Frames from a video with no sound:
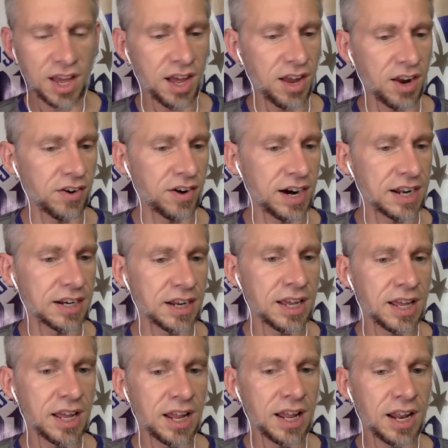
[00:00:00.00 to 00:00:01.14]
All right,
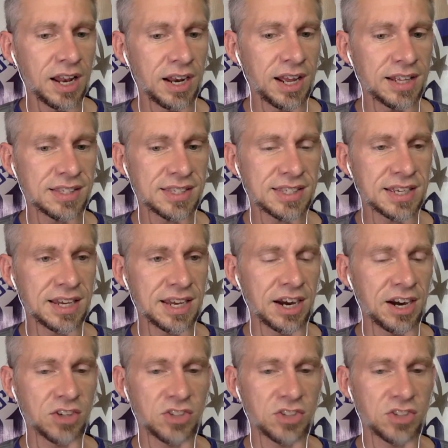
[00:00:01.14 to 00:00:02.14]
let's see here.